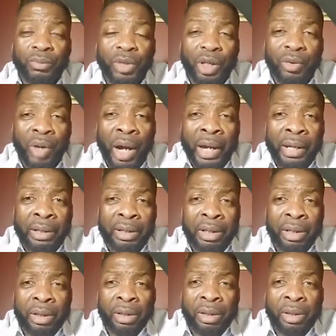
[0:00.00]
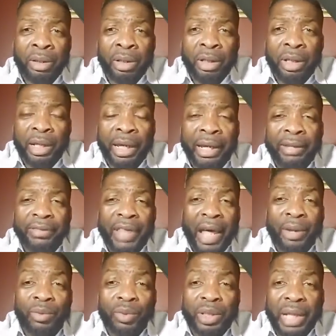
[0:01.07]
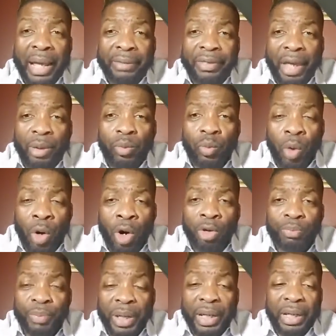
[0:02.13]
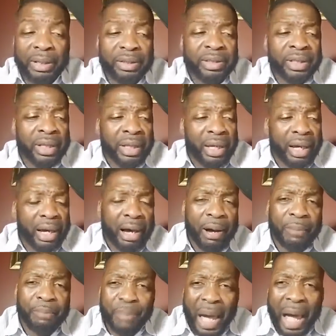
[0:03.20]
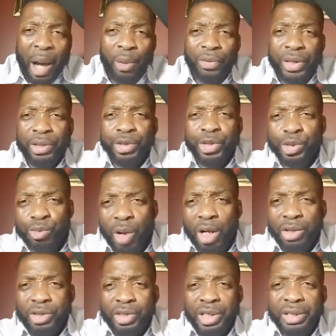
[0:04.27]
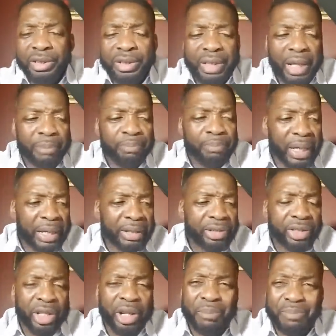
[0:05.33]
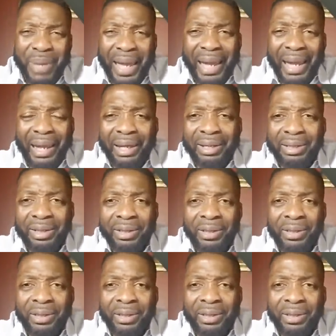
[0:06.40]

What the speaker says: All right, and that word means mouth, instructions. It means command.